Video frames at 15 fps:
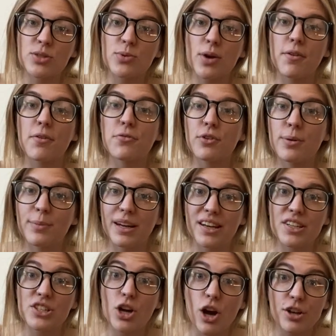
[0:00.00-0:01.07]
so I have a free minute
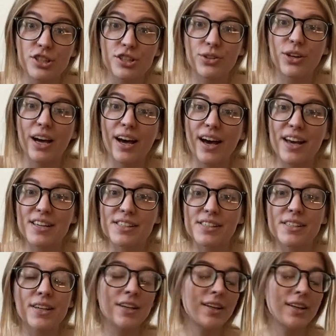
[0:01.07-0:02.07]
to talk to you guys.